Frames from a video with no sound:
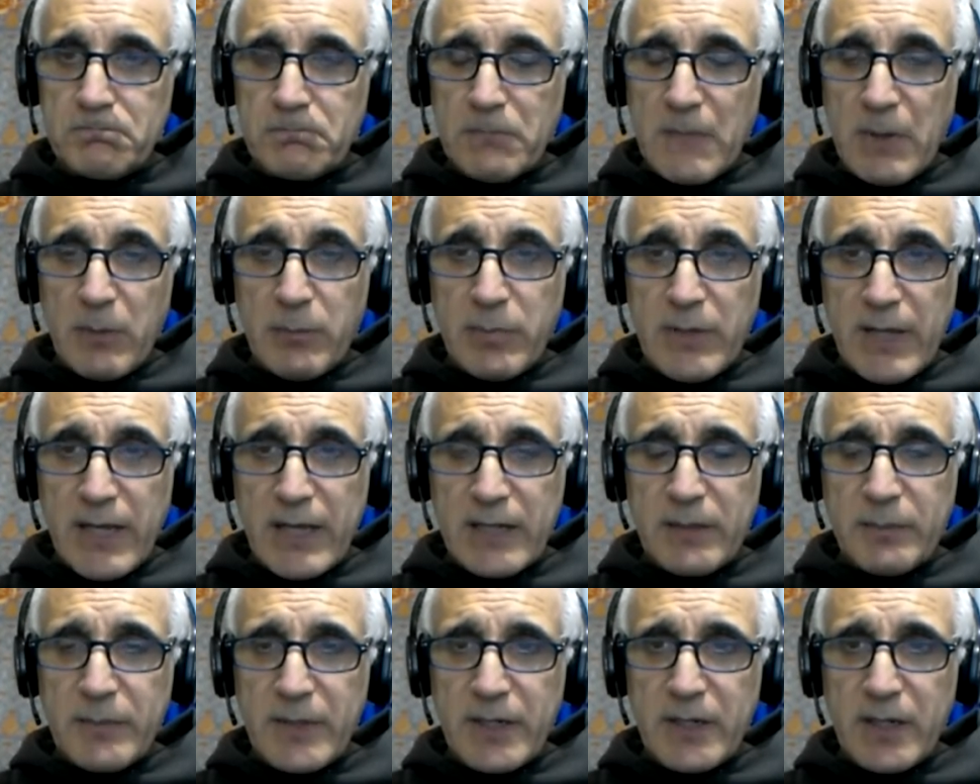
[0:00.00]

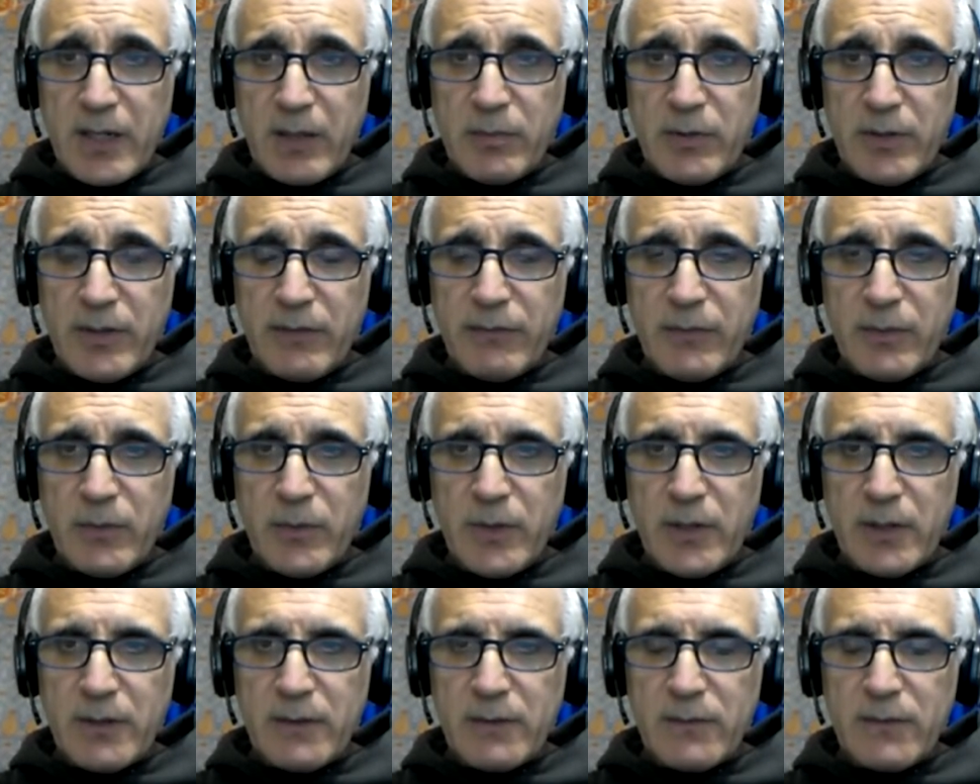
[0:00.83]
black man, I believe it
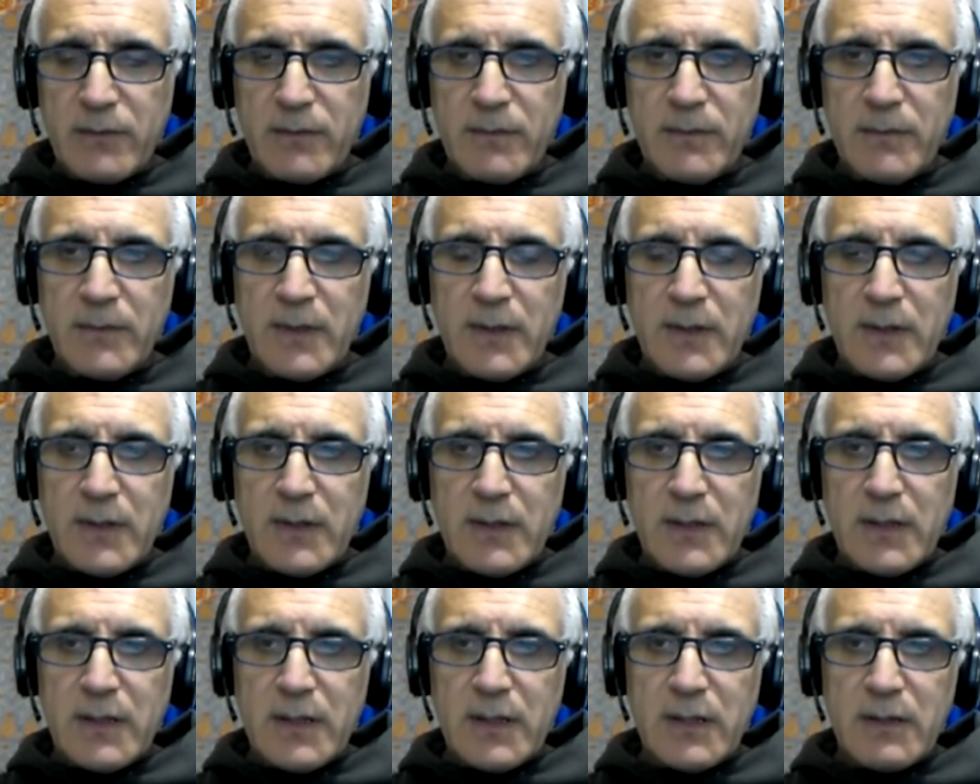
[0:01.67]
was,
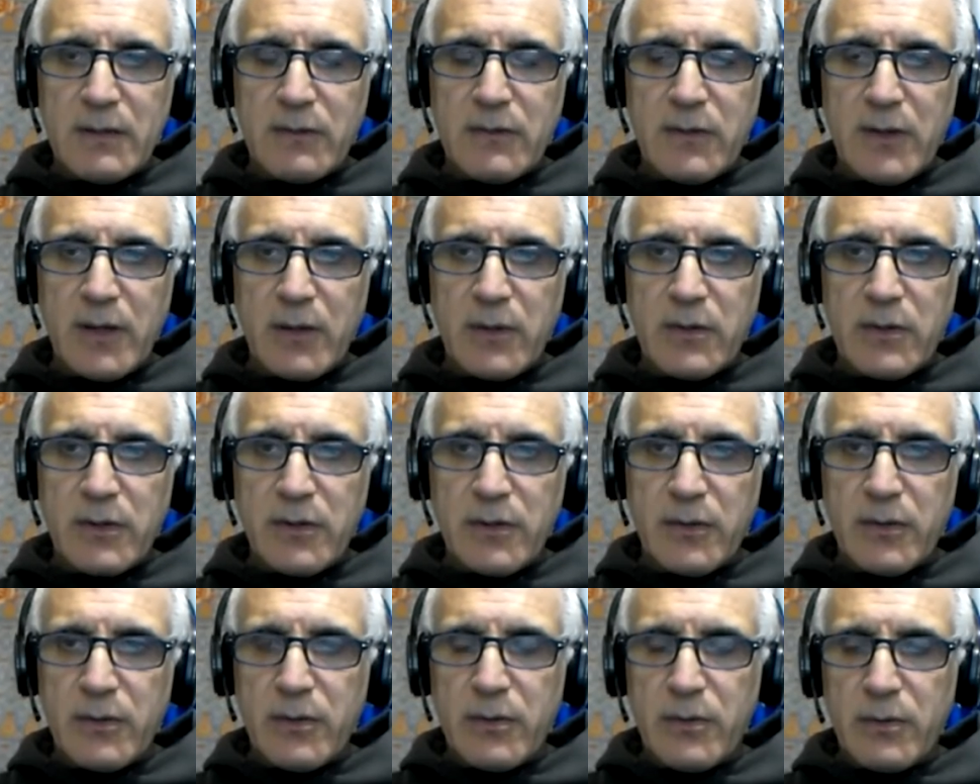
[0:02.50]
and it's not
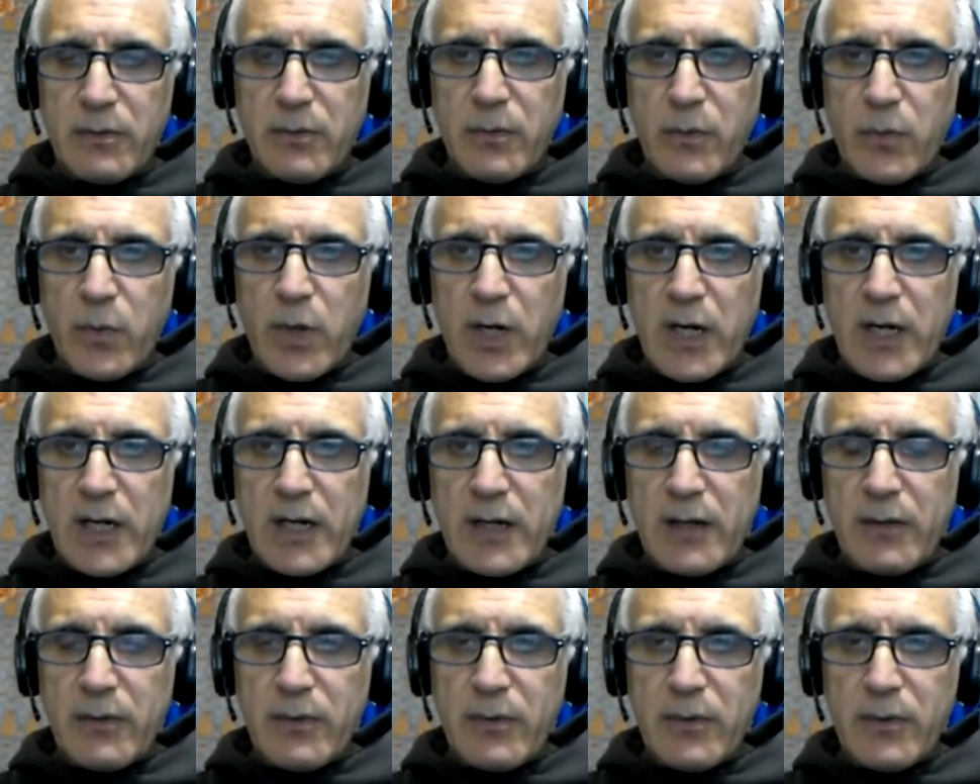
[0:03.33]
clear why